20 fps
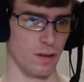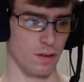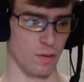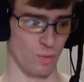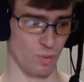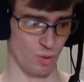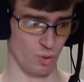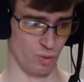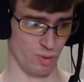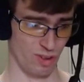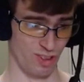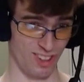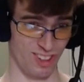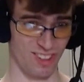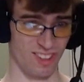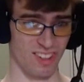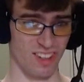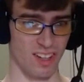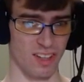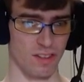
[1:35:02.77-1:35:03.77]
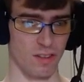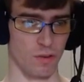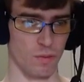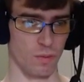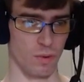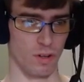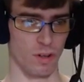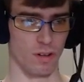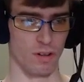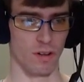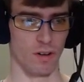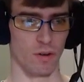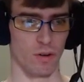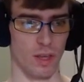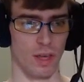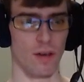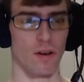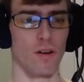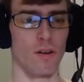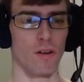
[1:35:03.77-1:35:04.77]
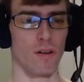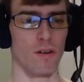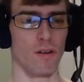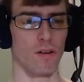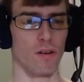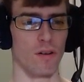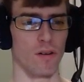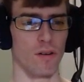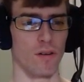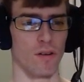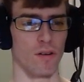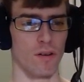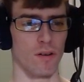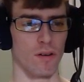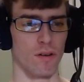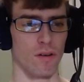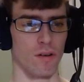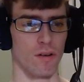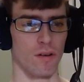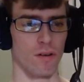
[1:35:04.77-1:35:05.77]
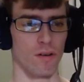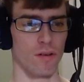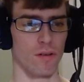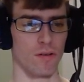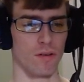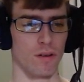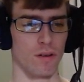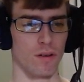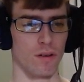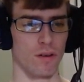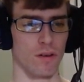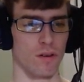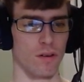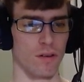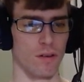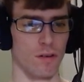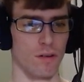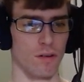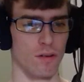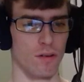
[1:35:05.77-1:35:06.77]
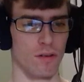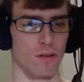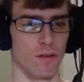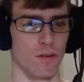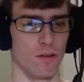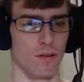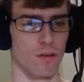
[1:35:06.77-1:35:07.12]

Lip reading: We're switching sides and we're okay. Oh no!